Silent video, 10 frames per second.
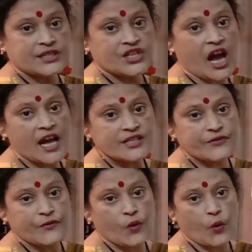charge
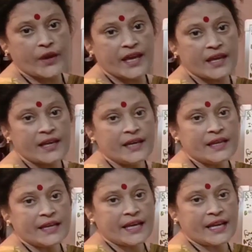flowing
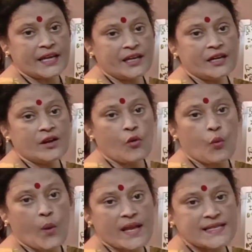in
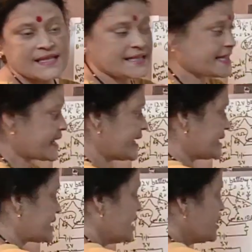1
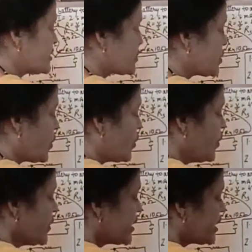second. So
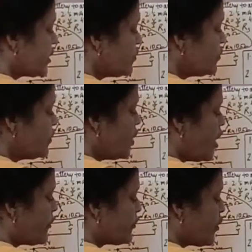Q
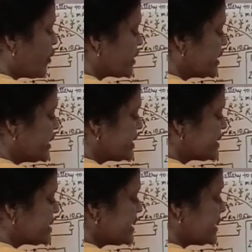upon
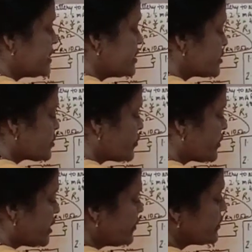T. So
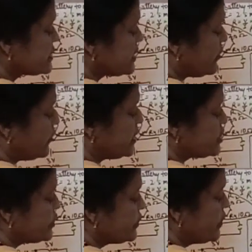Q is equal
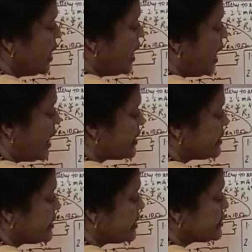to
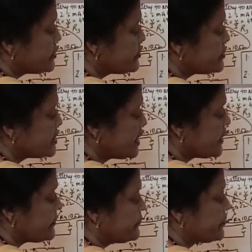I into
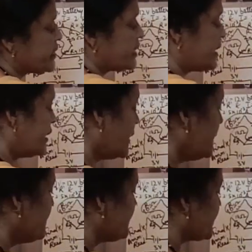T. Clear?
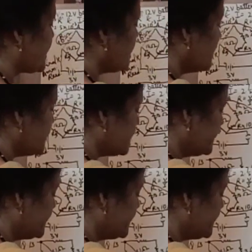Third,